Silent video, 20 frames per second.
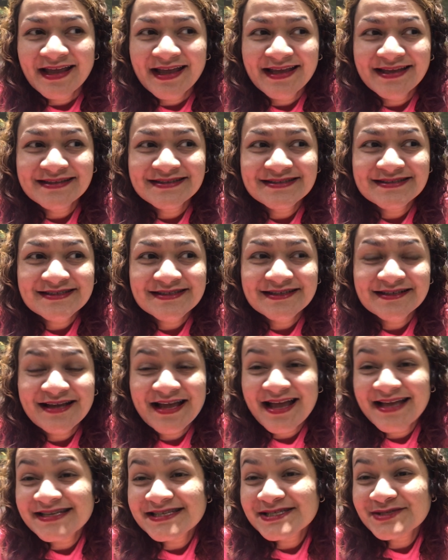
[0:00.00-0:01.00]
And uh,
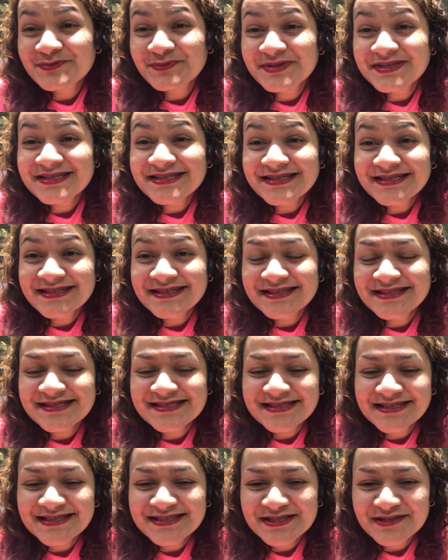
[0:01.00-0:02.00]
as we, the
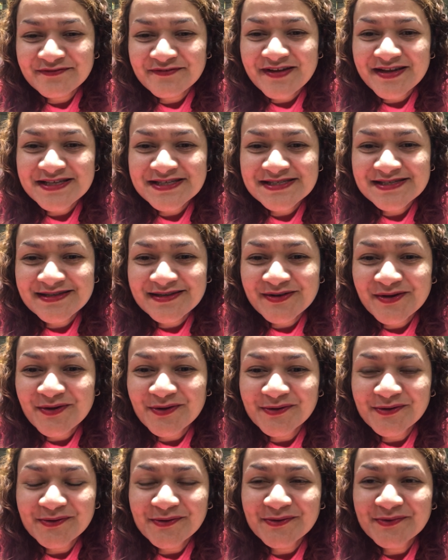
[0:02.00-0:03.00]
six of us,
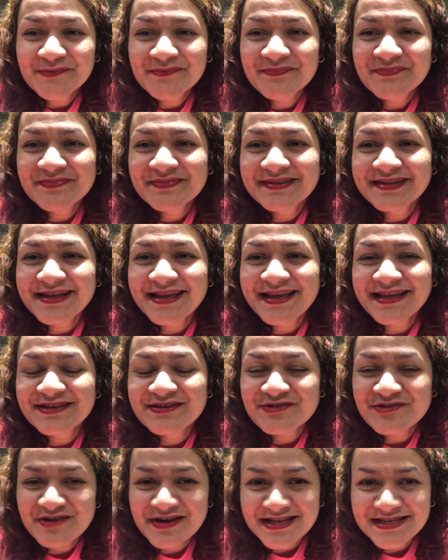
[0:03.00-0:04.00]
go
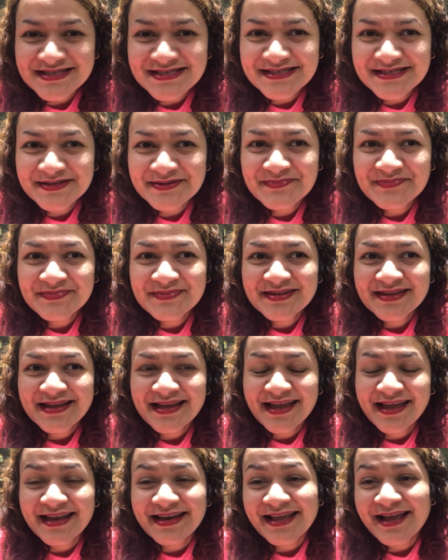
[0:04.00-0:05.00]
rest
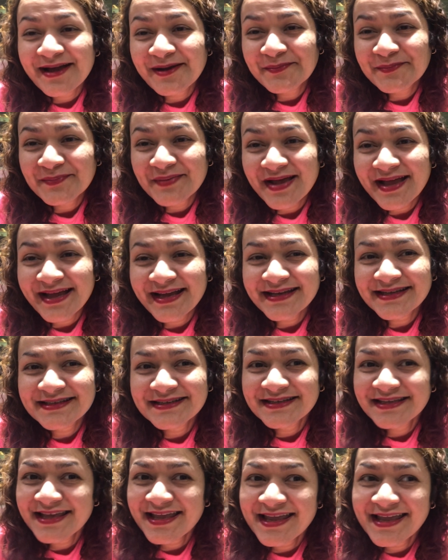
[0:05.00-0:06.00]
and come back
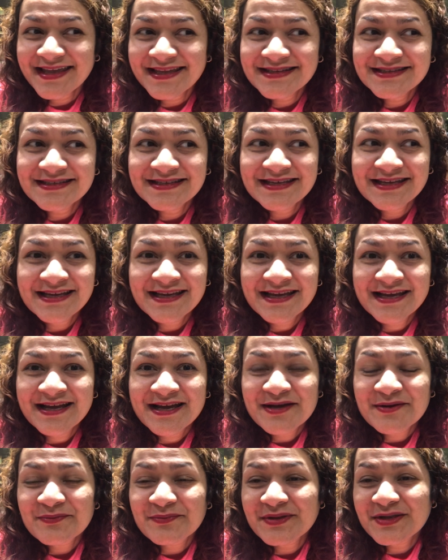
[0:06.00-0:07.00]
again,
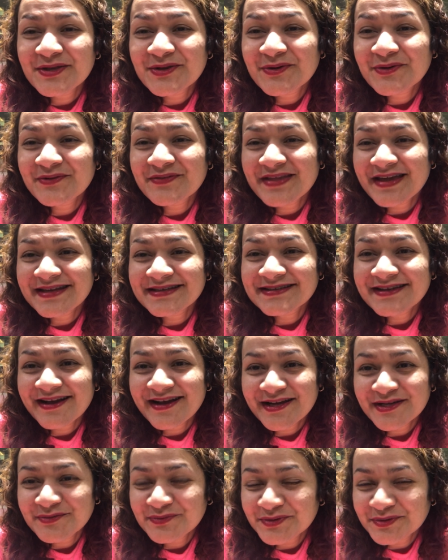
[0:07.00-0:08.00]
we know that
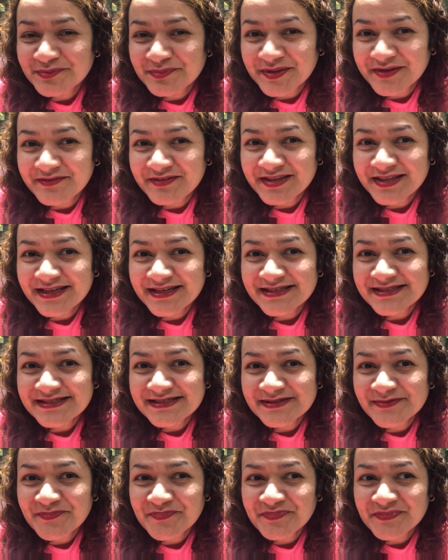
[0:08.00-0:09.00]
God will be with us.
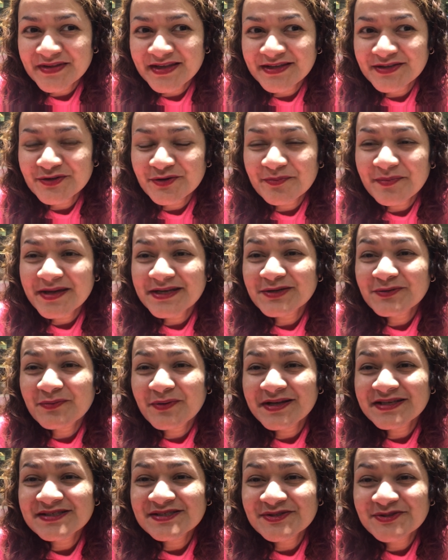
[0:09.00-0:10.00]
And no matter
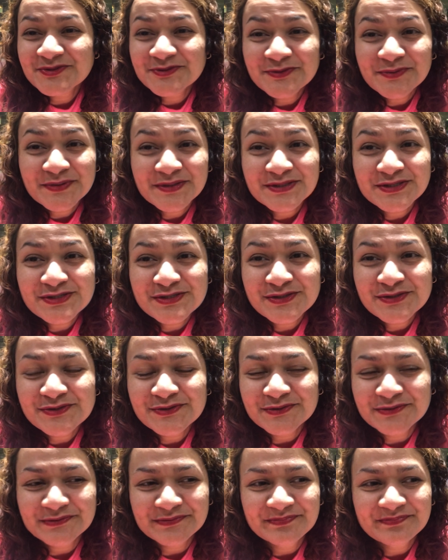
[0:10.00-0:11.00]
what you will
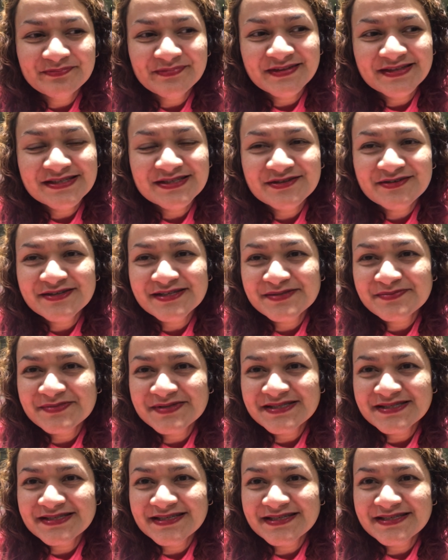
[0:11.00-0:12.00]
do this
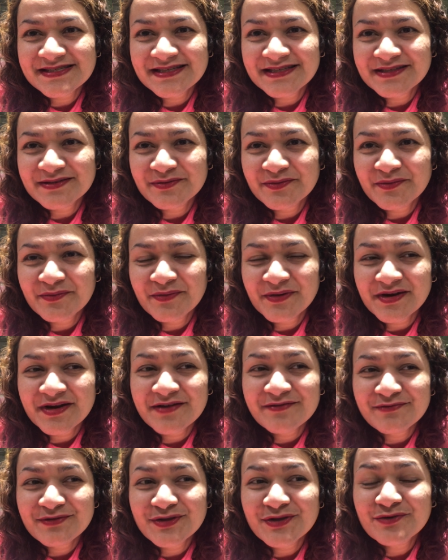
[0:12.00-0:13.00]
Christmas season,
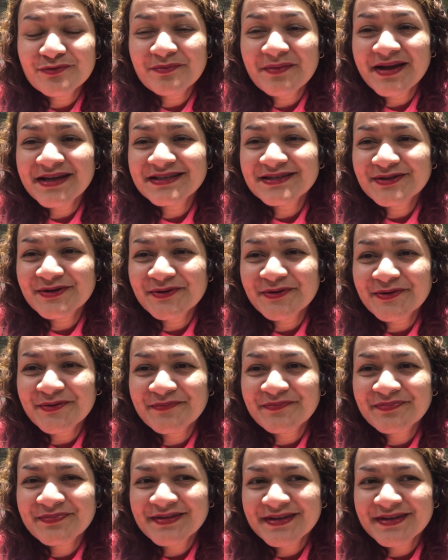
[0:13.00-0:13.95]
wherever you might go,